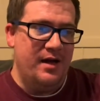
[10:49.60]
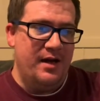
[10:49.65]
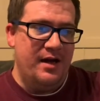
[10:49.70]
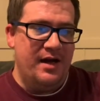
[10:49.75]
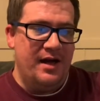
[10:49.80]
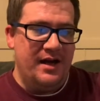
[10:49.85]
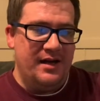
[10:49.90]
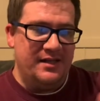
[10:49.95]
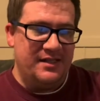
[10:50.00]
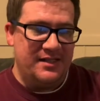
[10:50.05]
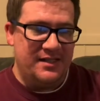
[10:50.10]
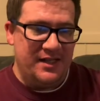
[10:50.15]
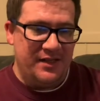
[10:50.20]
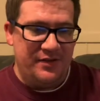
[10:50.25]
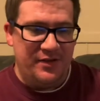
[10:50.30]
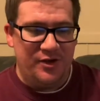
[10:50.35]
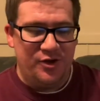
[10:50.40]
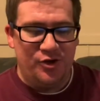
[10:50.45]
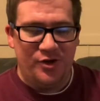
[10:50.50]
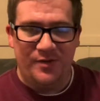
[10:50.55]
a sin that
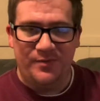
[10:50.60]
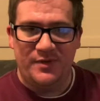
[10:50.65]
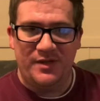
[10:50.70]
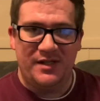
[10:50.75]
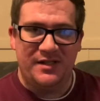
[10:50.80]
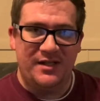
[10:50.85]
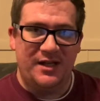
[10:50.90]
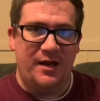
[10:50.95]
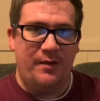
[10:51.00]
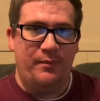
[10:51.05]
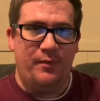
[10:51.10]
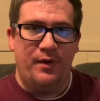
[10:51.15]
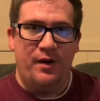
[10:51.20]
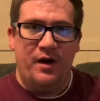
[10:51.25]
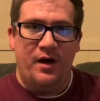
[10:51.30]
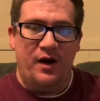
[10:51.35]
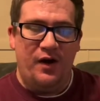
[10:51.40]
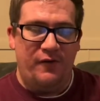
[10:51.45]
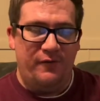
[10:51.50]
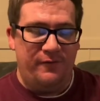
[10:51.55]
trips us up,
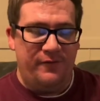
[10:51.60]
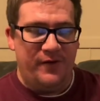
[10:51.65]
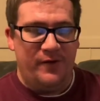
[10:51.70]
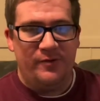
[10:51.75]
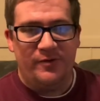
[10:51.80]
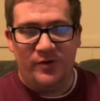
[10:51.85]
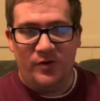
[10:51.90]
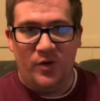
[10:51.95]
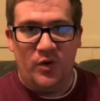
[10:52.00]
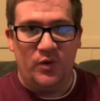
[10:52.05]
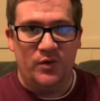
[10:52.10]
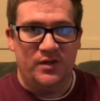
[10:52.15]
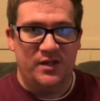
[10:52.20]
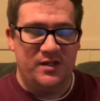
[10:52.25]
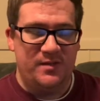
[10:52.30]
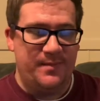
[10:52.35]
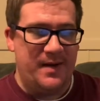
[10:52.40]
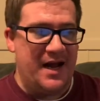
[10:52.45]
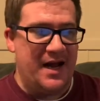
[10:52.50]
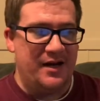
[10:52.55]
a fear that holds us
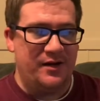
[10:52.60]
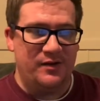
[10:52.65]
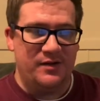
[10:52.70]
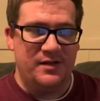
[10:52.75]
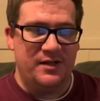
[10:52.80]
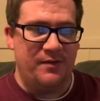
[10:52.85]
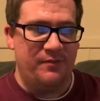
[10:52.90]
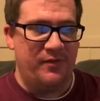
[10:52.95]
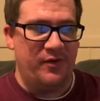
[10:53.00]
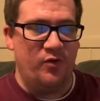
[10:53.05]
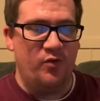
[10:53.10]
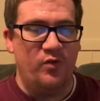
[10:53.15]
back or something,